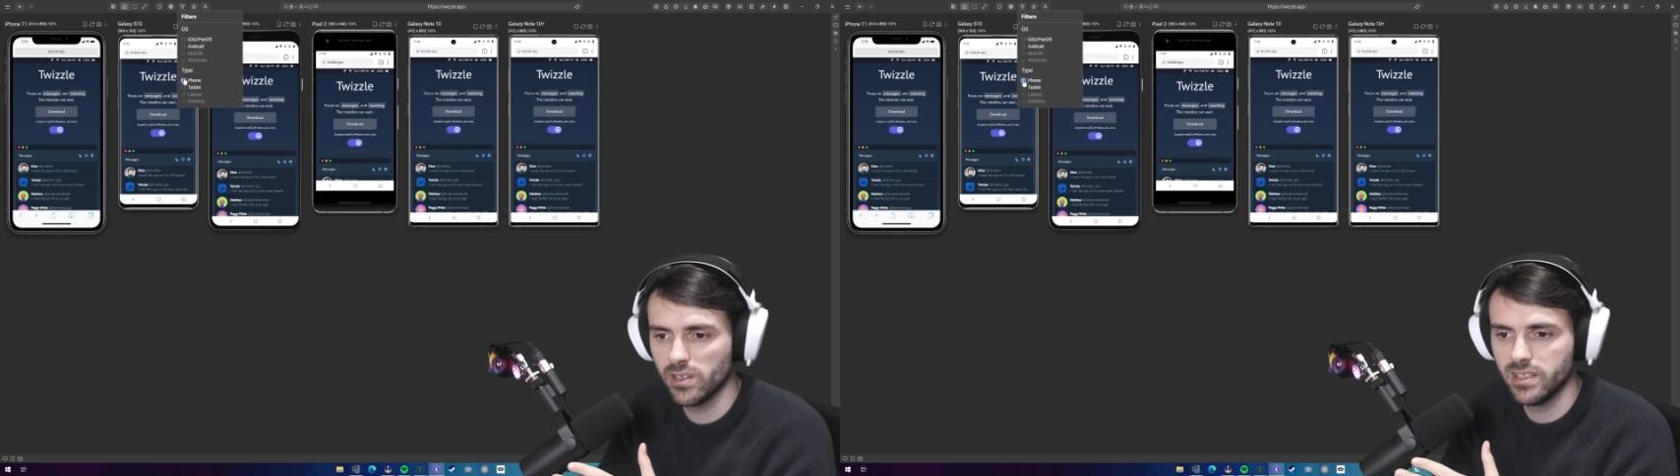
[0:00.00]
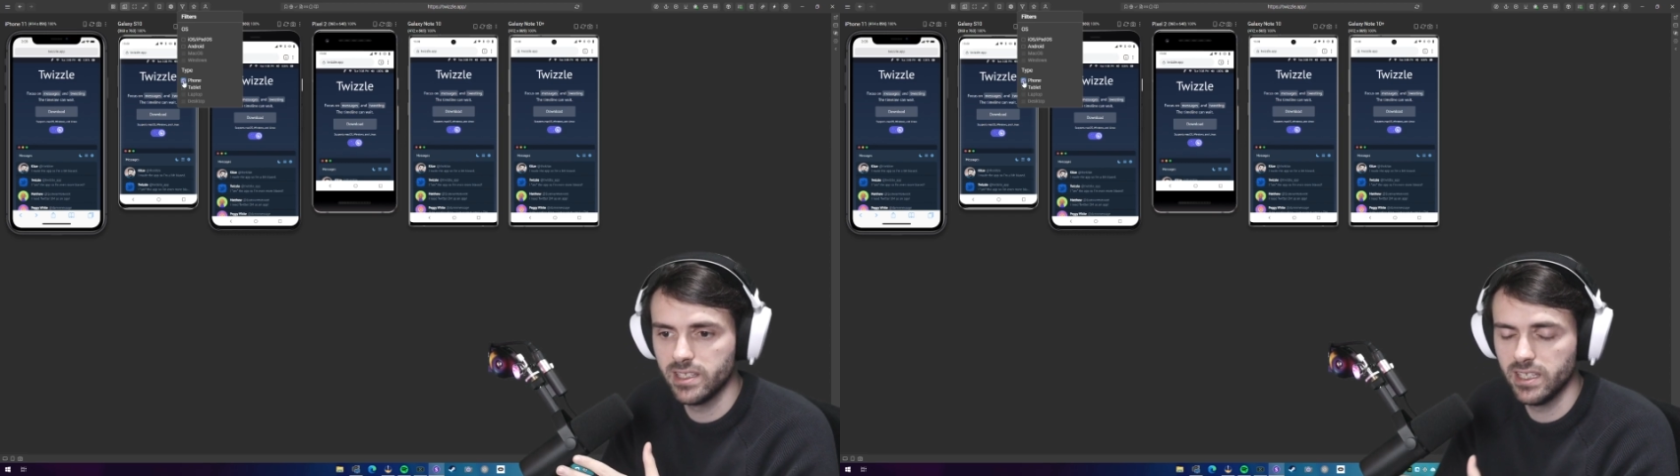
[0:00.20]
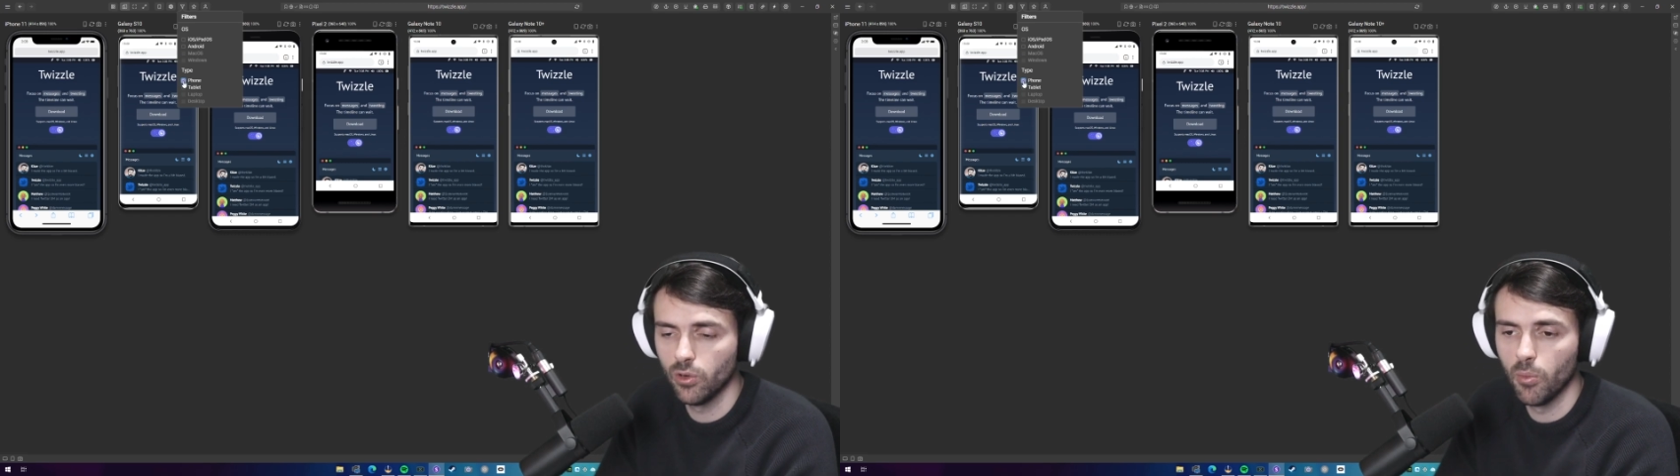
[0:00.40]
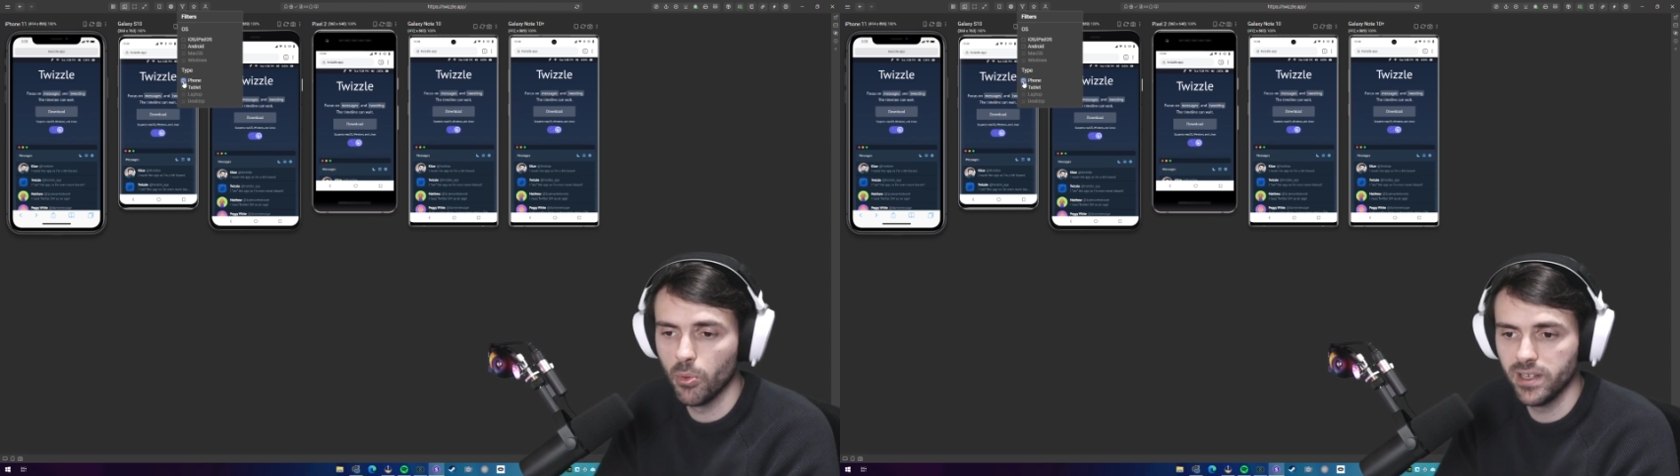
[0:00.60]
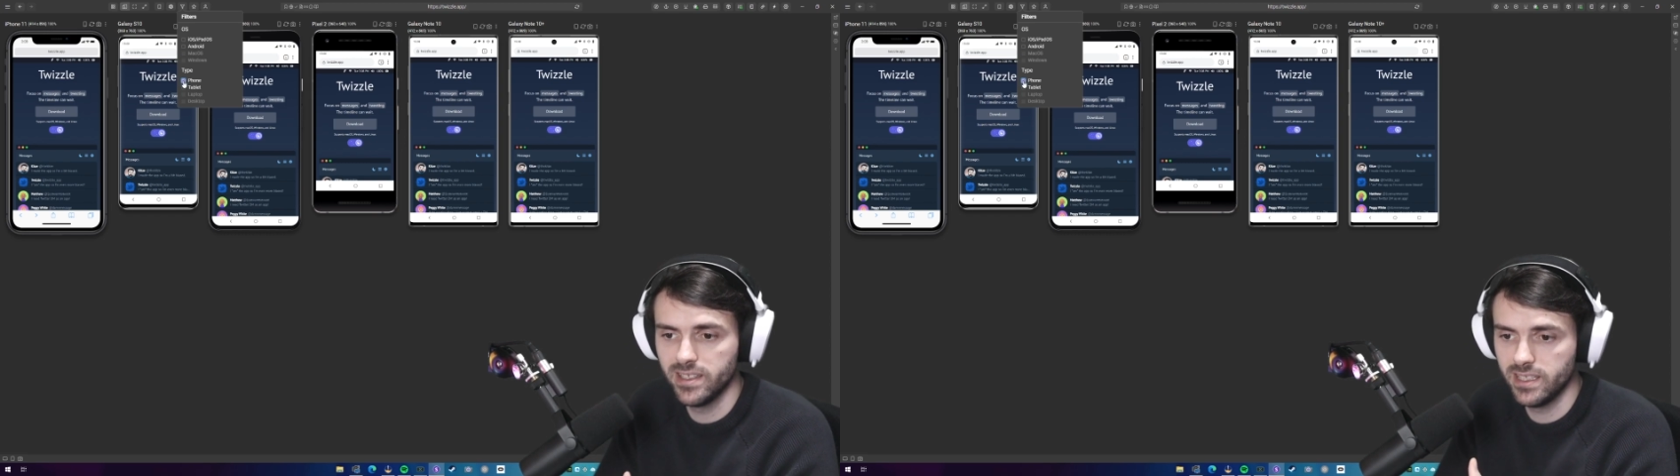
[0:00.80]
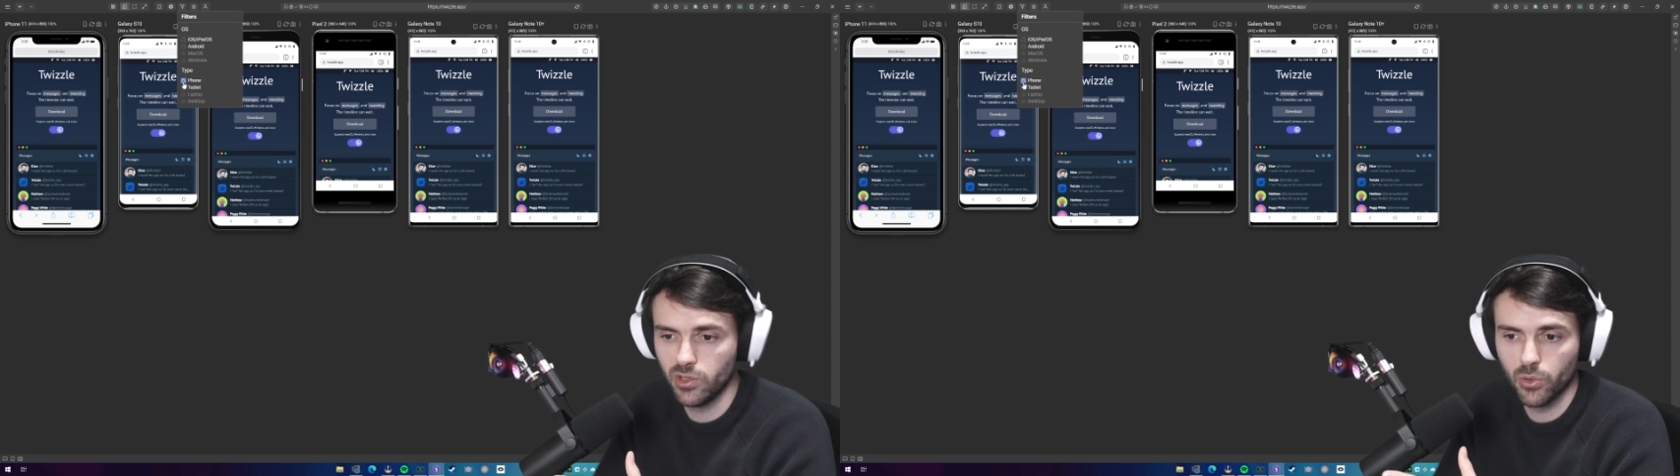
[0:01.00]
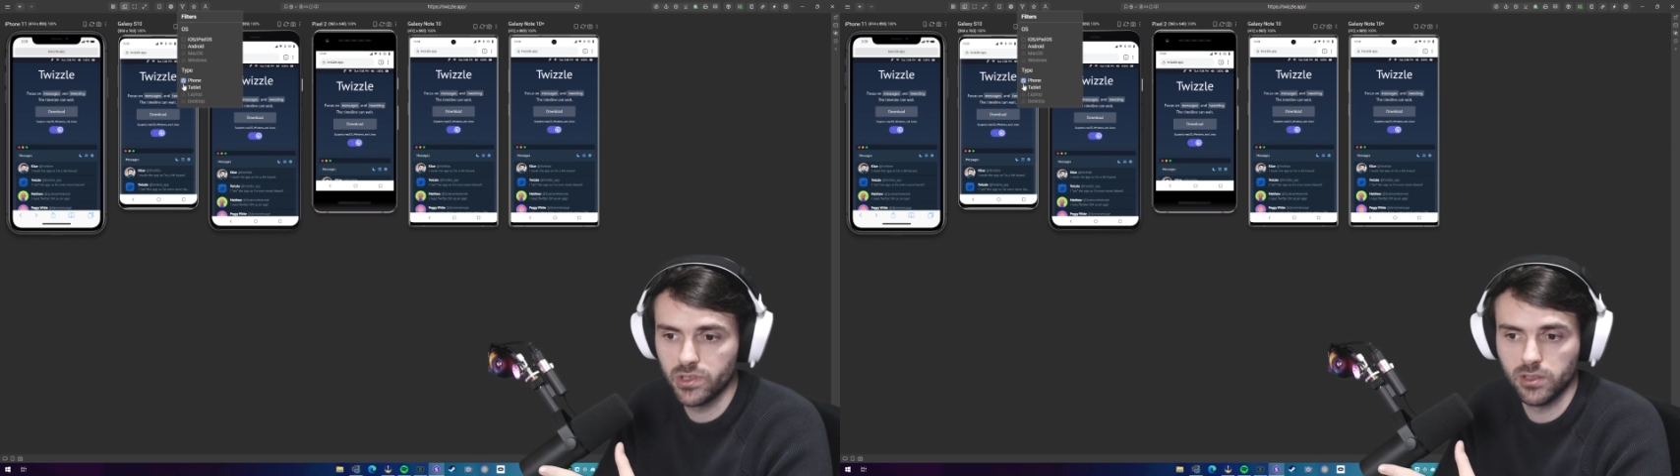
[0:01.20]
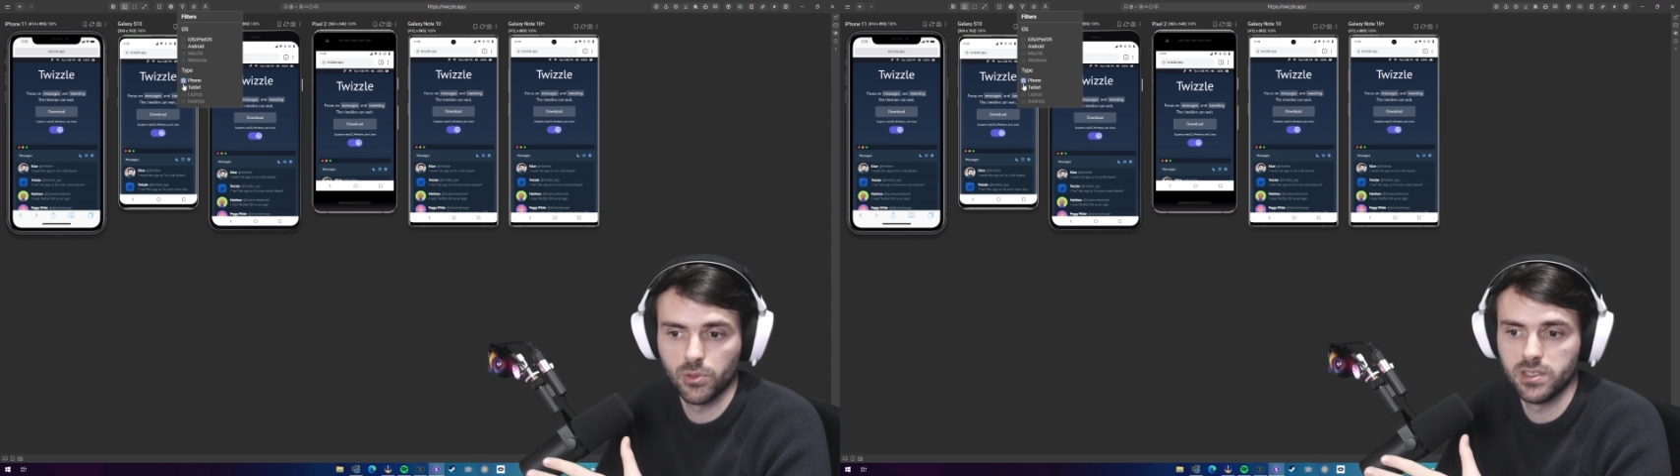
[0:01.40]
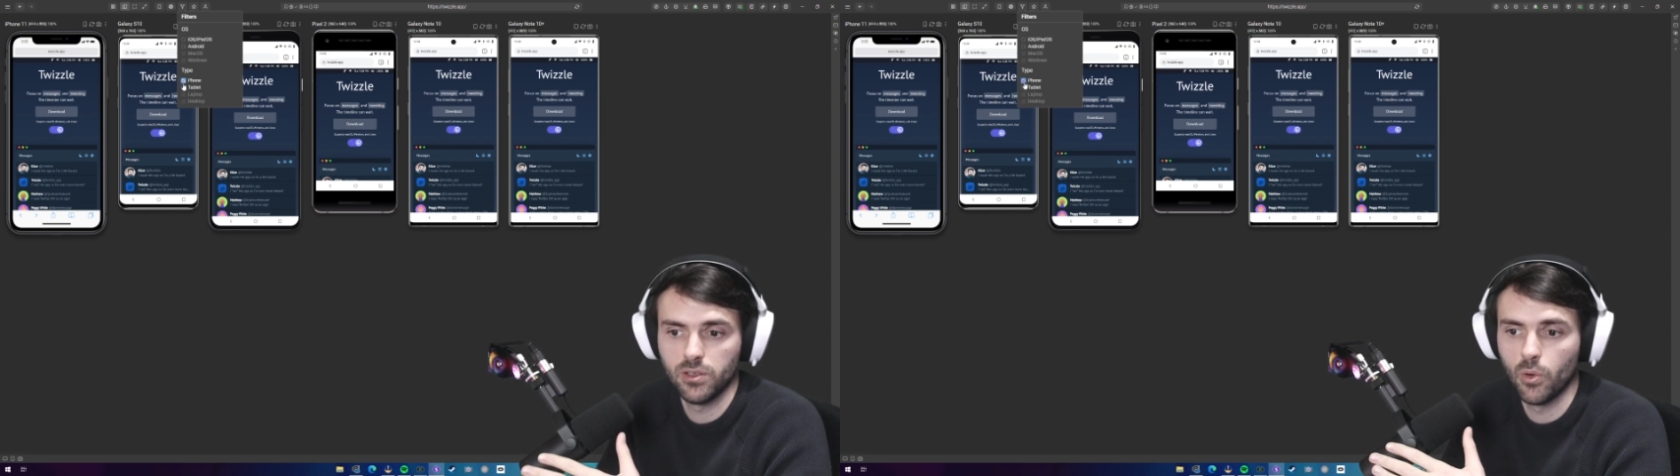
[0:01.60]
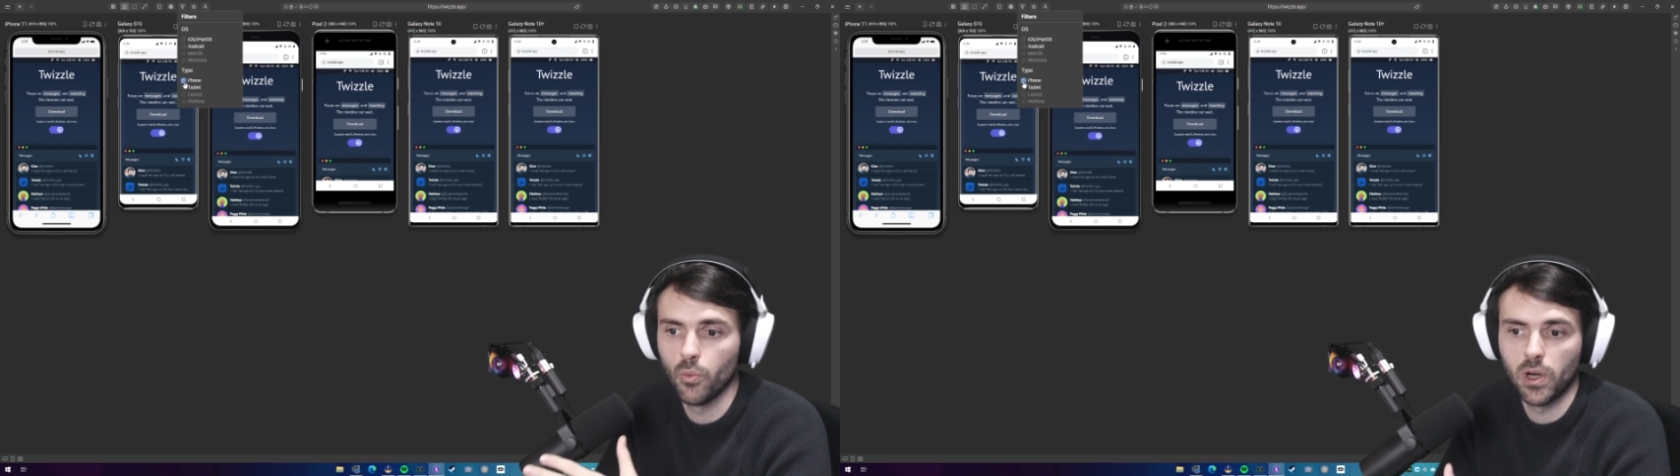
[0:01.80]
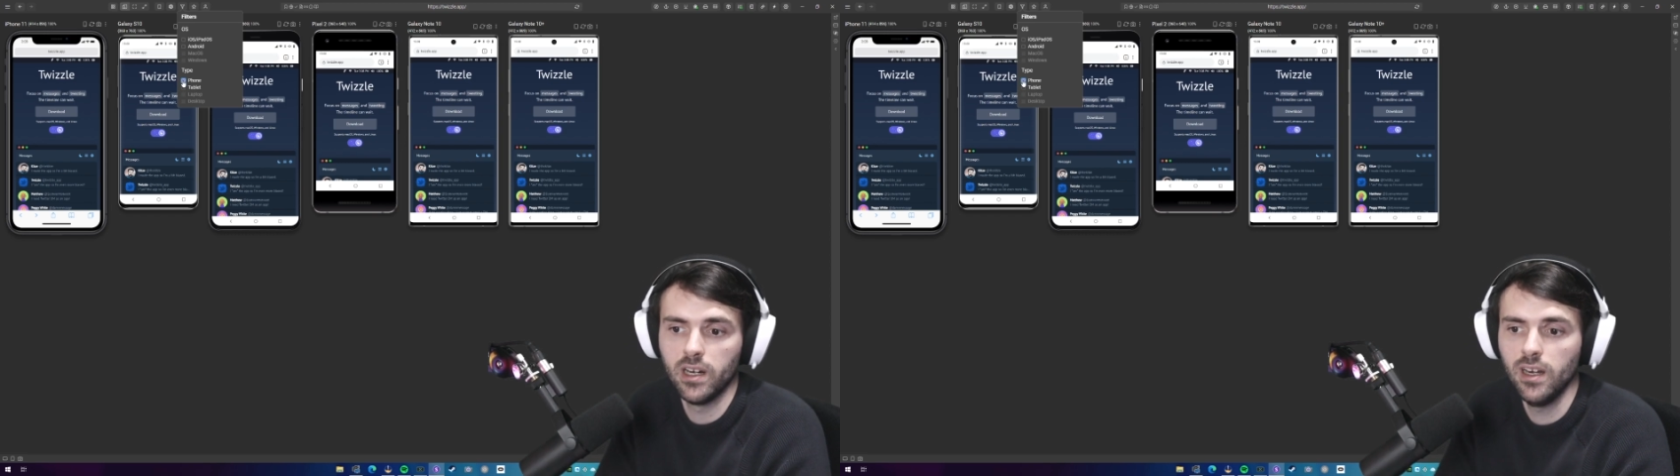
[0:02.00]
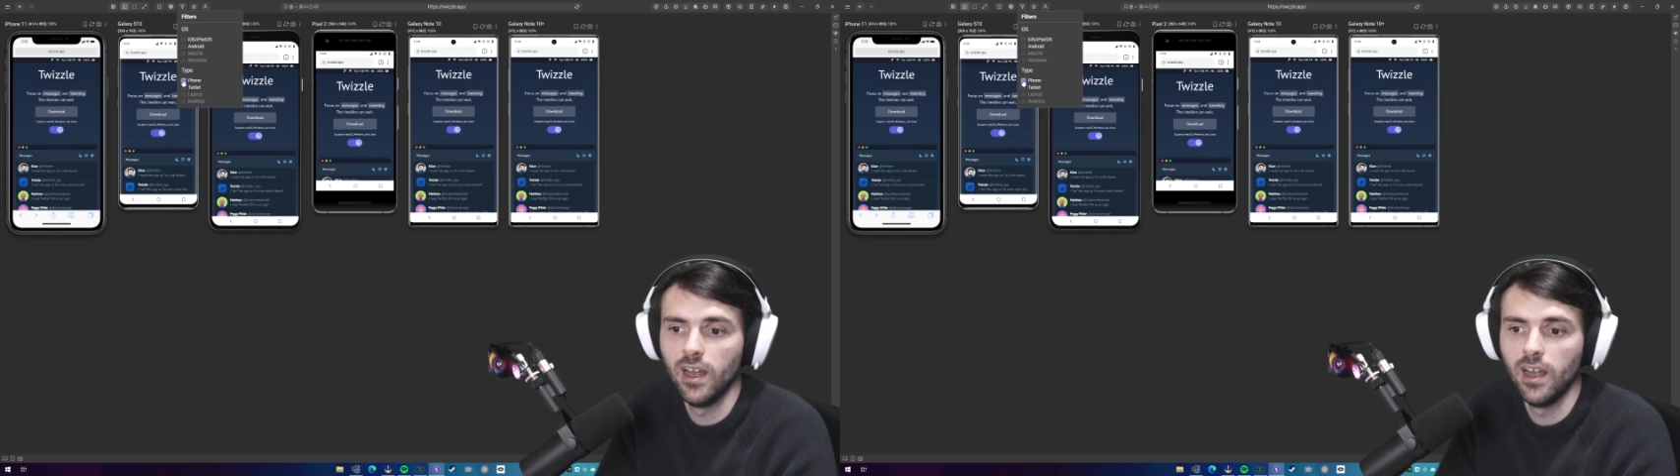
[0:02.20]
0.0001.